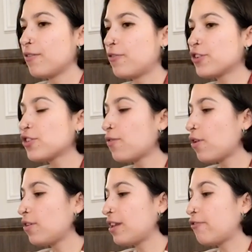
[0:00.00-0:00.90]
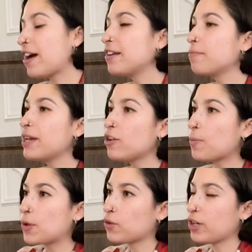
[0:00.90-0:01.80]
first of all find many
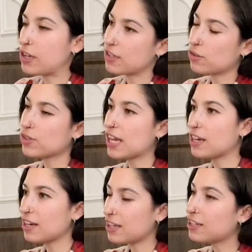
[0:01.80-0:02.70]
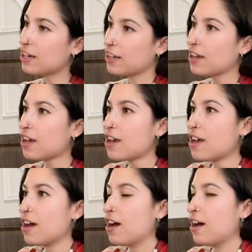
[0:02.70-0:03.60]
opportunities to study in Italy.
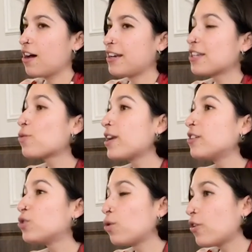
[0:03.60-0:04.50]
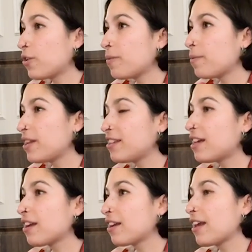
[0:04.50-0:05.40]
That's why they should learn maybe the
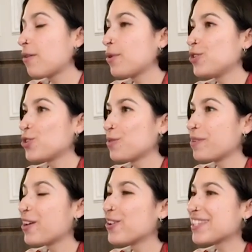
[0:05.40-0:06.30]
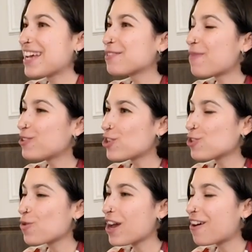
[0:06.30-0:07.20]
Italian language, because as much as
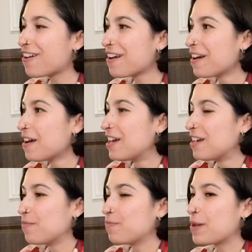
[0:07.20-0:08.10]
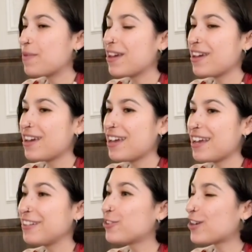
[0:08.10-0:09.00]
we are maybe
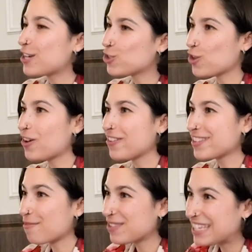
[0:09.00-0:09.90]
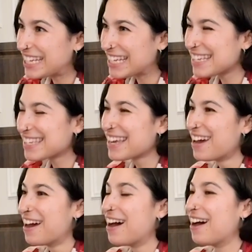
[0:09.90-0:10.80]
international in some cities,
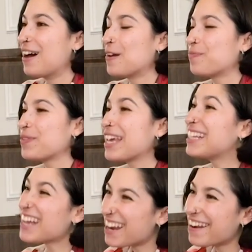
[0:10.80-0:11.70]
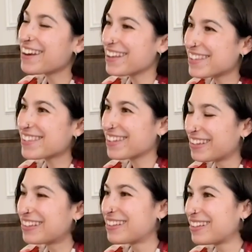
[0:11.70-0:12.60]
Italian is
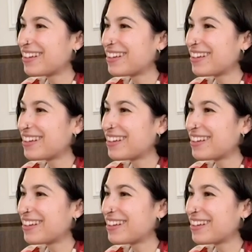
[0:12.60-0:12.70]
still